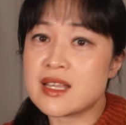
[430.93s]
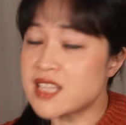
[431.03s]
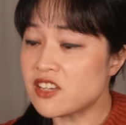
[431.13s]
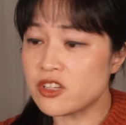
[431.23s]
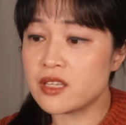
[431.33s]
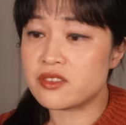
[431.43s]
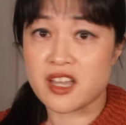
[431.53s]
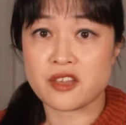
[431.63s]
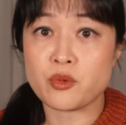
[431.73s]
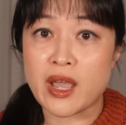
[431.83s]
it's actually
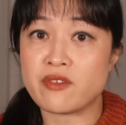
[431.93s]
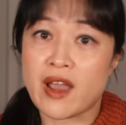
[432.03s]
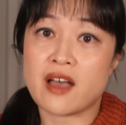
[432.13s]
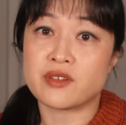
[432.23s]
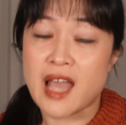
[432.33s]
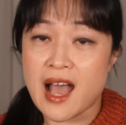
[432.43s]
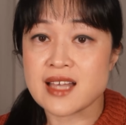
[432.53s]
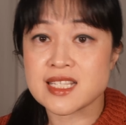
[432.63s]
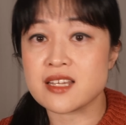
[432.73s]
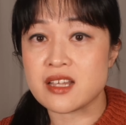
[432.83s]
the other way around,
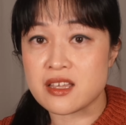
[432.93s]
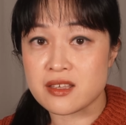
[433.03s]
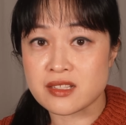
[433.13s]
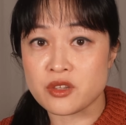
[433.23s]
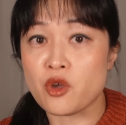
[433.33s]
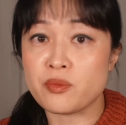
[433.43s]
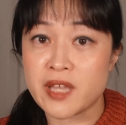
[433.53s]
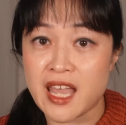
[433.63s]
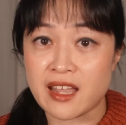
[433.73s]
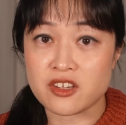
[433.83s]
acid is low
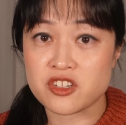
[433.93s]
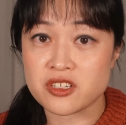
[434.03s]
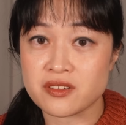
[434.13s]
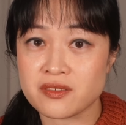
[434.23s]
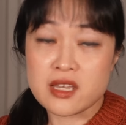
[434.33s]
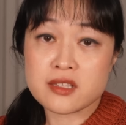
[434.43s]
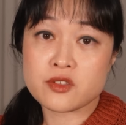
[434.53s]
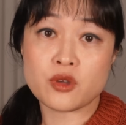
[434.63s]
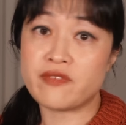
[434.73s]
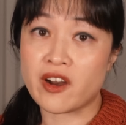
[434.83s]
pH.
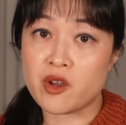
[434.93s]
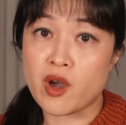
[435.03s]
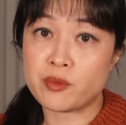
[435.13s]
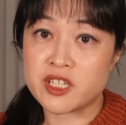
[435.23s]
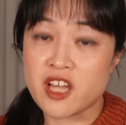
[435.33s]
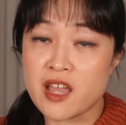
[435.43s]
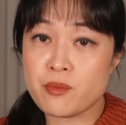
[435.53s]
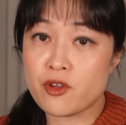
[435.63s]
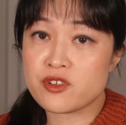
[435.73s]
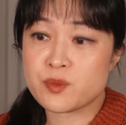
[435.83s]
These could very well be
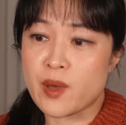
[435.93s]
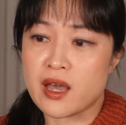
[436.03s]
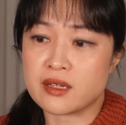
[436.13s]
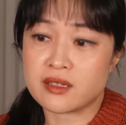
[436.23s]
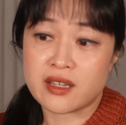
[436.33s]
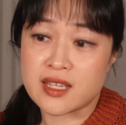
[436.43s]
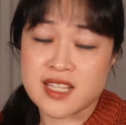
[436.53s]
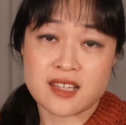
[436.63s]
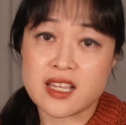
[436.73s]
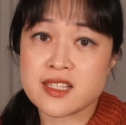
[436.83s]
typos, but
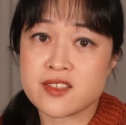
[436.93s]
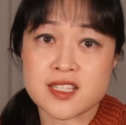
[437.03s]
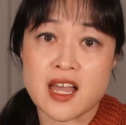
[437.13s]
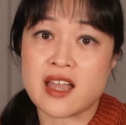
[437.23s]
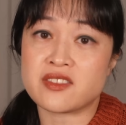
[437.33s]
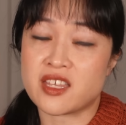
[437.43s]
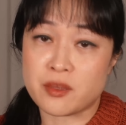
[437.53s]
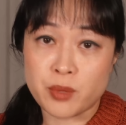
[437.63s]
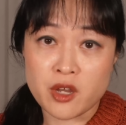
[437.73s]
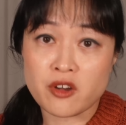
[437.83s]
it's at least a sign
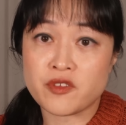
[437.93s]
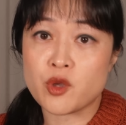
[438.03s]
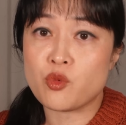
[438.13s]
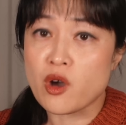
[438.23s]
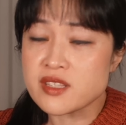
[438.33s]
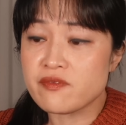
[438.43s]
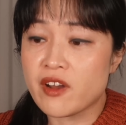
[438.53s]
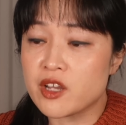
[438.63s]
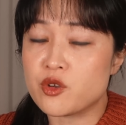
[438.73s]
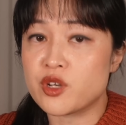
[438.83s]
that the peer review
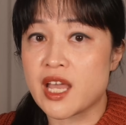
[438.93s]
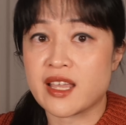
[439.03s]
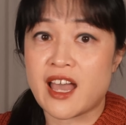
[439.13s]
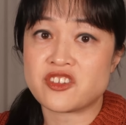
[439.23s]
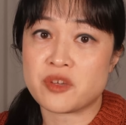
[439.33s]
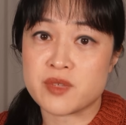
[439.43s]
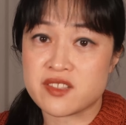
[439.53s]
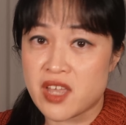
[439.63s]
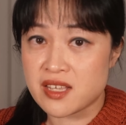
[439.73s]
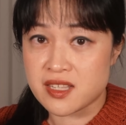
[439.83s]
wasn't very good at catching
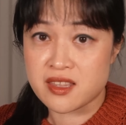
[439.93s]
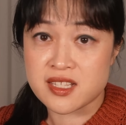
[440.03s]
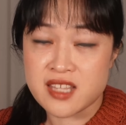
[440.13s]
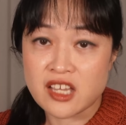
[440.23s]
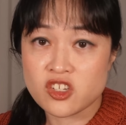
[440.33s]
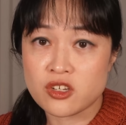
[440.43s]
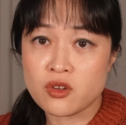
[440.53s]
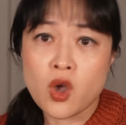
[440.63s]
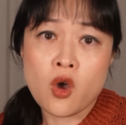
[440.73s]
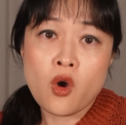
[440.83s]
mistakes in this
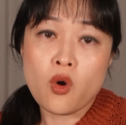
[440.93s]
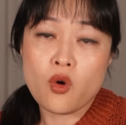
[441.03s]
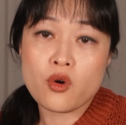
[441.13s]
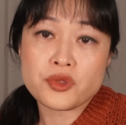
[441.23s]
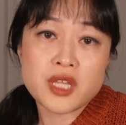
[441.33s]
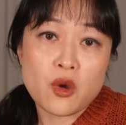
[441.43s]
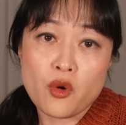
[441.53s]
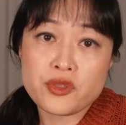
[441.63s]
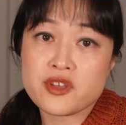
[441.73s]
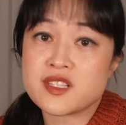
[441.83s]
section, or the
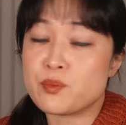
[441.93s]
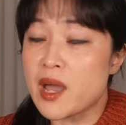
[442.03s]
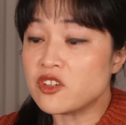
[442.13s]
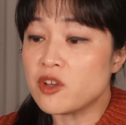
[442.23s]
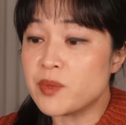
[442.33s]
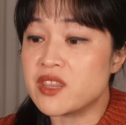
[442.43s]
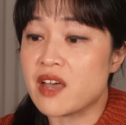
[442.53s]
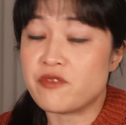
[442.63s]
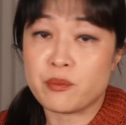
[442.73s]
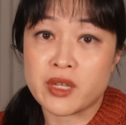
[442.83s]
authors might not be
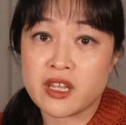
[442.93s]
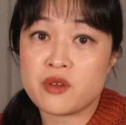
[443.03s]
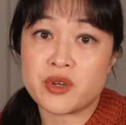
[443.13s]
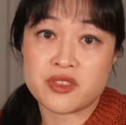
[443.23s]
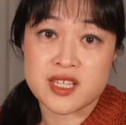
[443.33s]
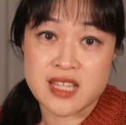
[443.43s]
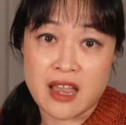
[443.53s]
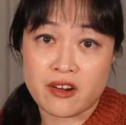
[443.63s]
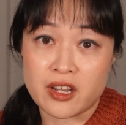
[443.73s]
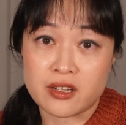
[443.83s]
that familiar with this
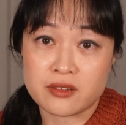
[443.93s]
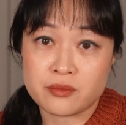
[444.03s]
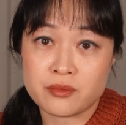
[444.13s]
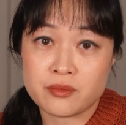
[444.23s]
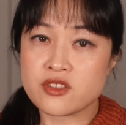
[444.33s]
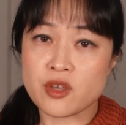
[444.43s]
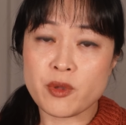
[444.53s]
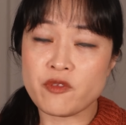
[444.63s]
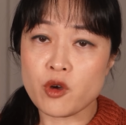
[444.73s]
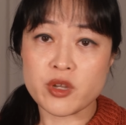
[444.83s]
area. So
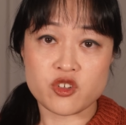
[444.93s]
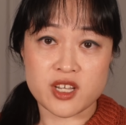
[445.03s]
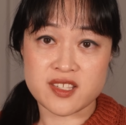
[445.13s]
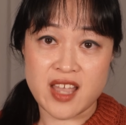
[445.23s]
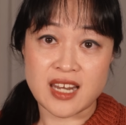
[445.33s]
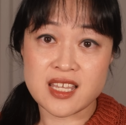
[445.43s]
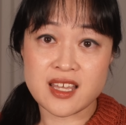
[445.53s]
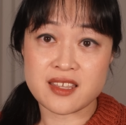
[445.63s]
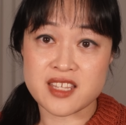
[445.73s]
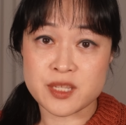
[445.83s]
before we trust
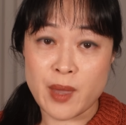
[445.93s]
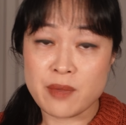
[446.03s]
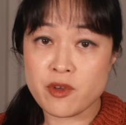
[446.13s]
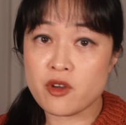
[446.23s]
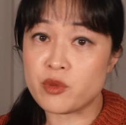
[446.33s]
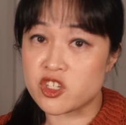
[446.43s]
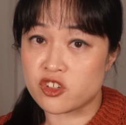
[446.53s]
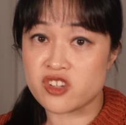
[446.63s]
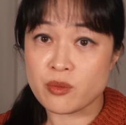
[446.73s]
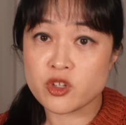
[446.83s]
anything in this paper, we
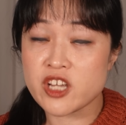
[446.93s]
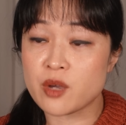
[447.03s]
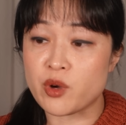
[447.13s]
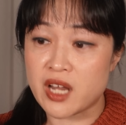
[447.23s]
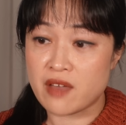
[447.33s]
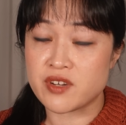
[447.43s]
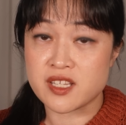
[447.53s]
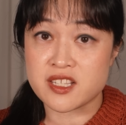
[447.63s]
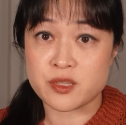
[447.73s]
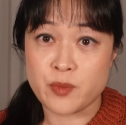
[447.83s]
should double check what
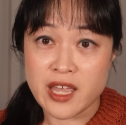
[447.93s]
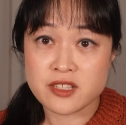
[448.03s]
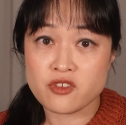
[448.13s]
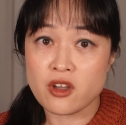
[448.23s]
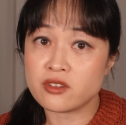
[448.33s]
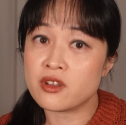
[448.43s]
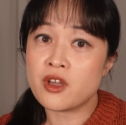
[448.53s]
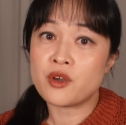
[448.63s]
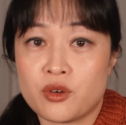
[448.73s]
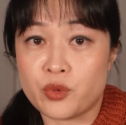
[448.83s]
evidence it's based on.
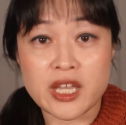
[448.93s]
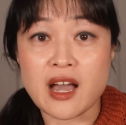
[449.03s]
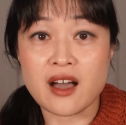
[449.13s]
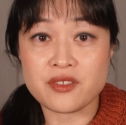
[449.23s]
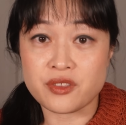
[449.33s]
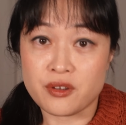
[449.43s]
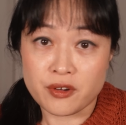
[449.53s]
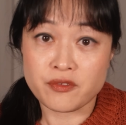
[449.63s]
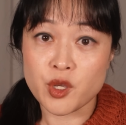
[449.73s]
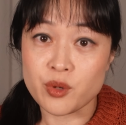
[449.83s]
We are the
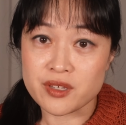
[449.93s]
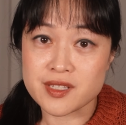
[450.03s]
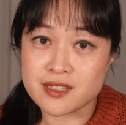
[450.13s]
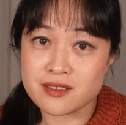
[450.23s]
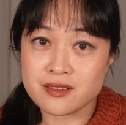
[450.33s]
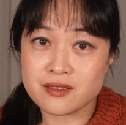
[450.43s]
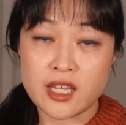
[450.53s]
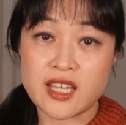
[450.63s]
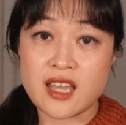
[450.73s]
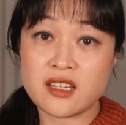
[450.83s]
reviewers.
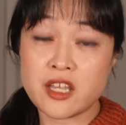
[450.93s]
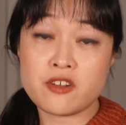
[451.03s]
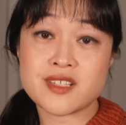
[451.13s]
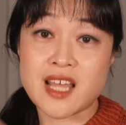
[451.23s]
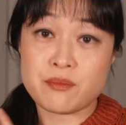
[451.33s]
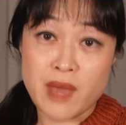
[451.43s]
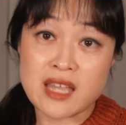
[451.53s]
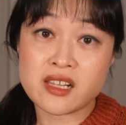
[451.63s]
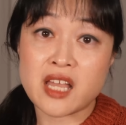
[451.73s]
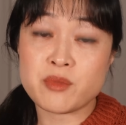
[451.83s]
Again, here is that
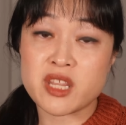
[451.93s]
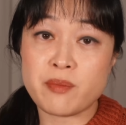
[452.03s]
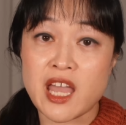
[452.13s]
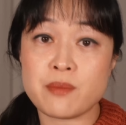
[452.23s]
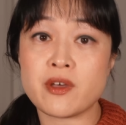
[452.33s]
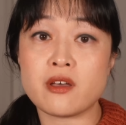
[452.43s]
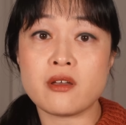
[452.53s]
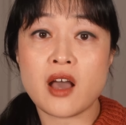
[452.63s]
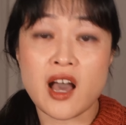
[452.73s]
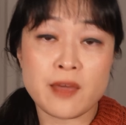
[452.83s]
main claim in the
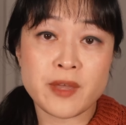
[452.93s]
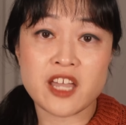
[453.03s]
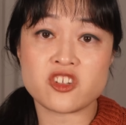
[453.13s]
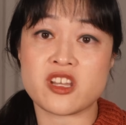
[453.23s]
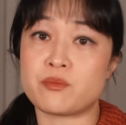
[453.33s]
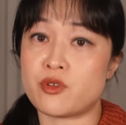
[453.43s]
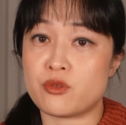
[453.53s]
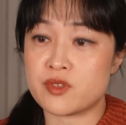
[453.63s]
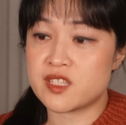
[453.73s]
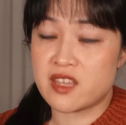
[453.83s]
paper, high pH
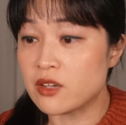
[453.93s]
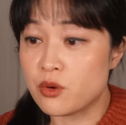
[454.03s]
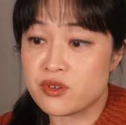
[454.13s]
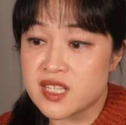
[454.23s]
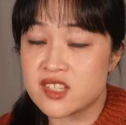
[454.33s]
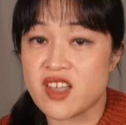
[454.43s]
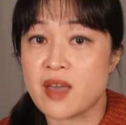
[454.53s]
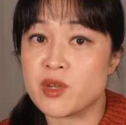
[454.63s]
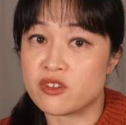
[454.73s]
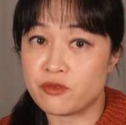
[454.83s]
shampoos, that causes
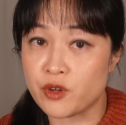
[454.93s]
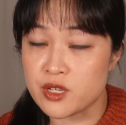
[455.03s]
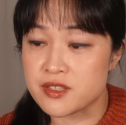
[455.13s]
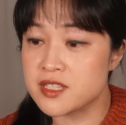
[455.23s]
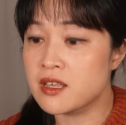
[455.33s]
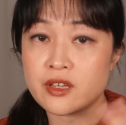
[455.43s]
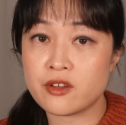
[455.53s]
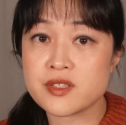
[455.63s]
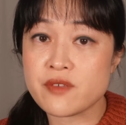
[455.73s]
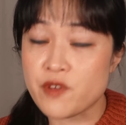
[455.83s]
damage and frizz.
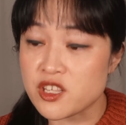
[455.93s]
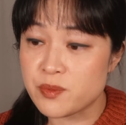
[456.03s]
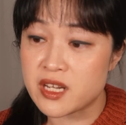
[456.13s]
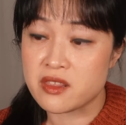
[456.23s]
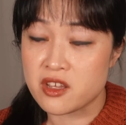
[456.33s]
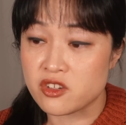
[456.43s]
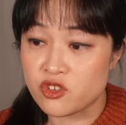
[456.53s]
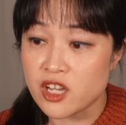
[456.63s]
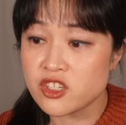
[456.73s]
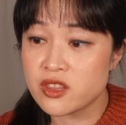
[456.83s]
Here is the first bit in the
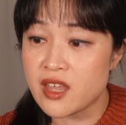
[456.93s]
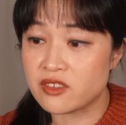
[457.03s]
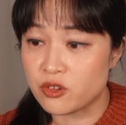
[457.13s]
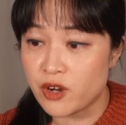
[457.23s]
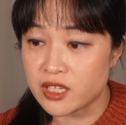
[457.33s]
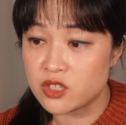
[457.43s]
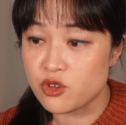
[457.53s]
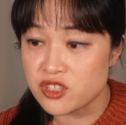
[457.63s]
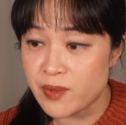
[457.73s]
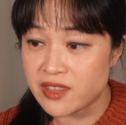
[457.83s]
introduction that directly
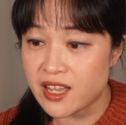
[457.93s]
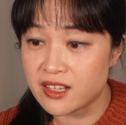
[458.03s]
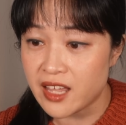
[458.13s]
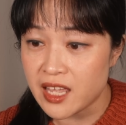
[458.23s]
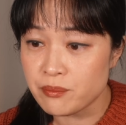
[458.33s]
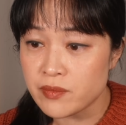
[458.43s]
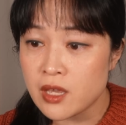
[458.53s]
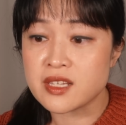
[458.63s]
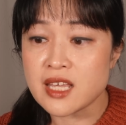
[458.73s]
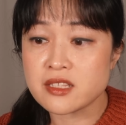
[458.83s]
talks about that claim.
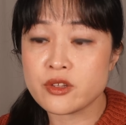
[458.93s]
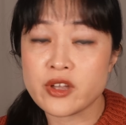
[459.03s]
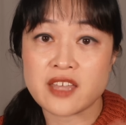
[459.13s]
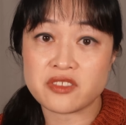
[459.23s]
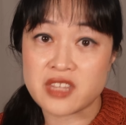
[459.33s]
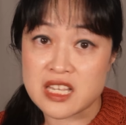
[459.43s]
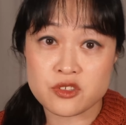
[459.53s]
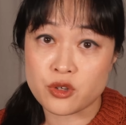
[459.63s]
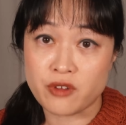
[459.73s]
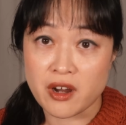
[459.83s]
So let's look at
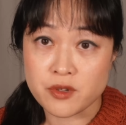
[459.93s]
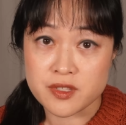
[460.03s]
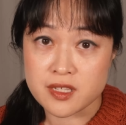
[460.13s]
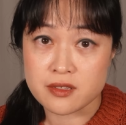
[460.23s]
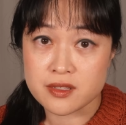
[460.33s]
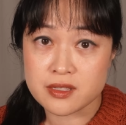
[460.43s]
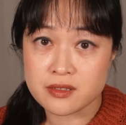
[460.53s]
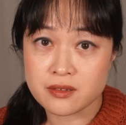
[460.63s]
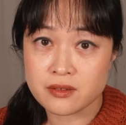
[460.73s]
these two references.